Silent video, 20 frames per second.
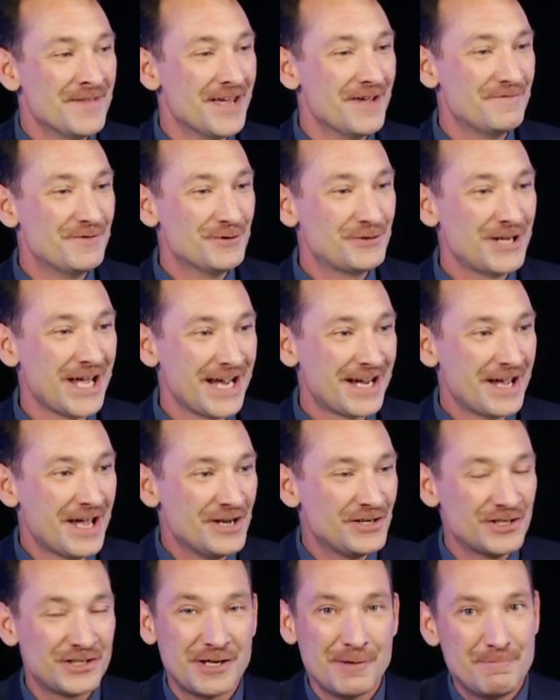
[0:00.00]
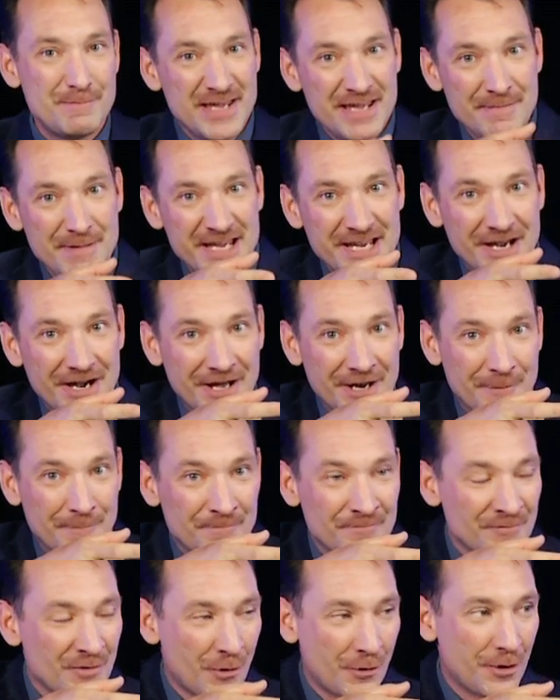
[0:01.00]
If you take just a BB gun
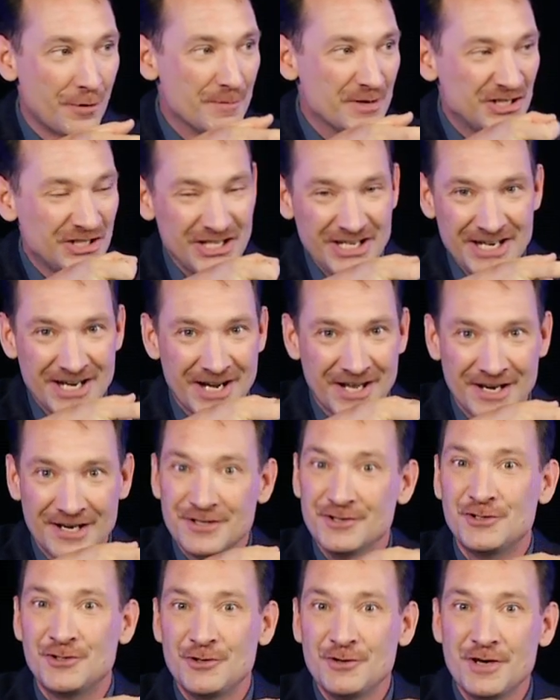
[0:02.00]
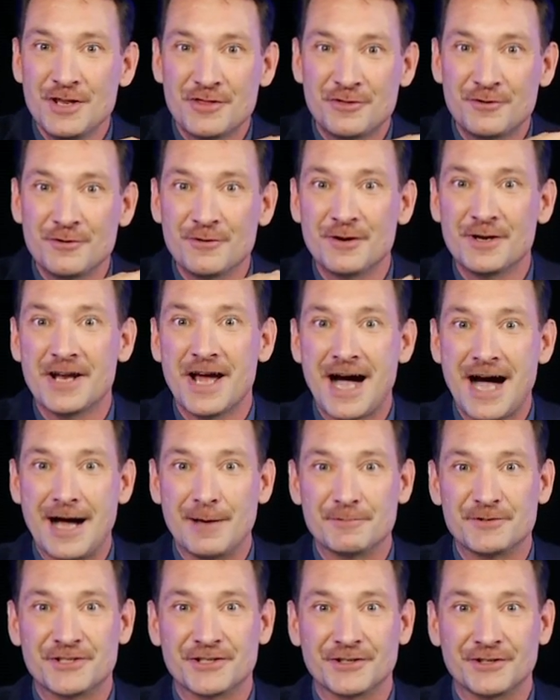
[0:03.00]
or a machine gun and you shoot it through an
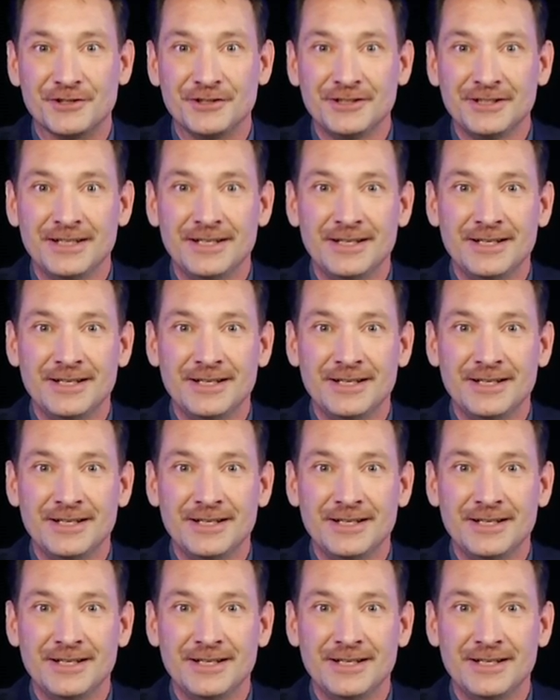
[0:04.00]
obstacle,